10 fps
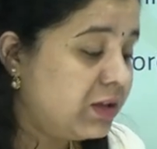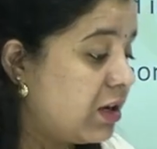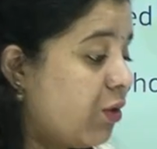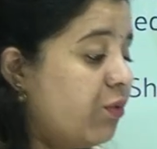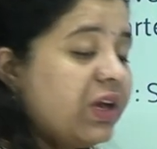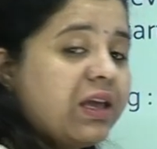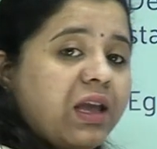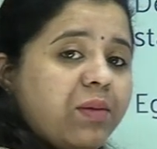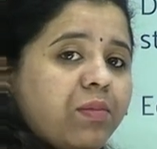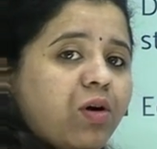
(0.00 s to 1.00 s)
Now we
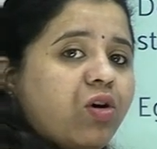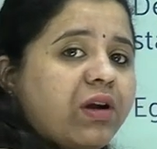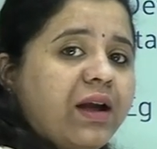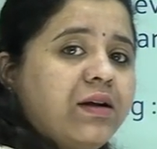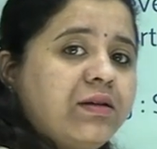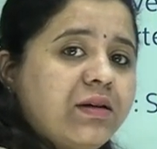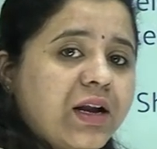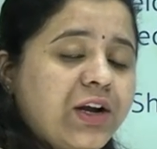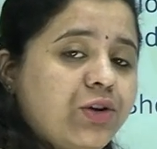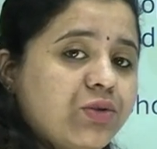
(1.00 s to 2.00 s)
came or
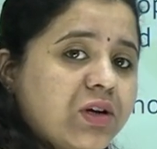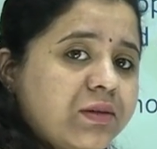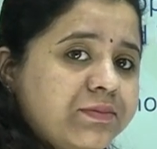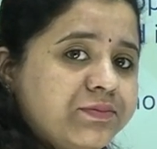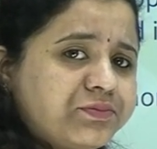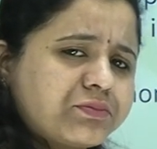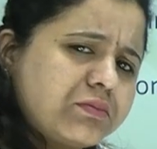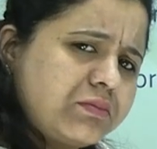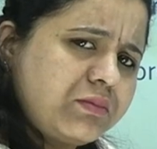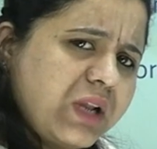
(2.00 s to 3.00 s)
entered into the
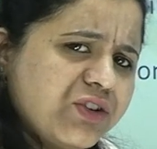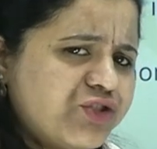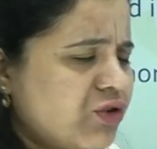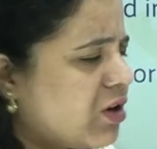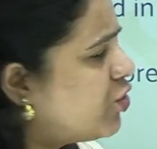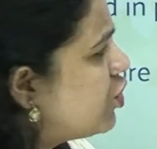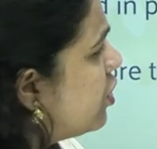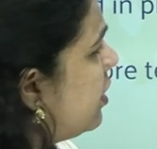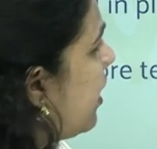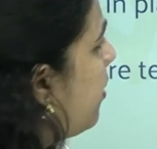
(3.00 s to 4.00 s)
structural